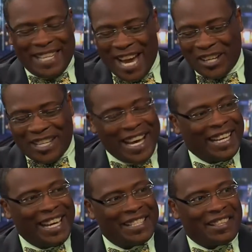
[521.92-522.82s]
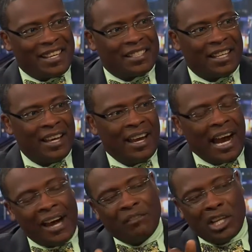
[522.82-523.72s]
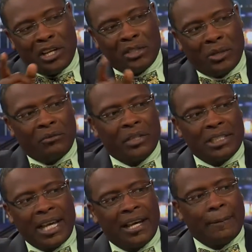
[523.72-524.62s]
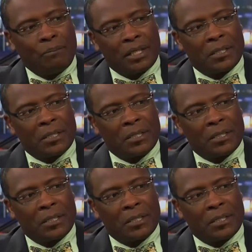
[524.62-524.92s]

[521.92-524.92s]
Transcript: And now God has this. I've learned over time,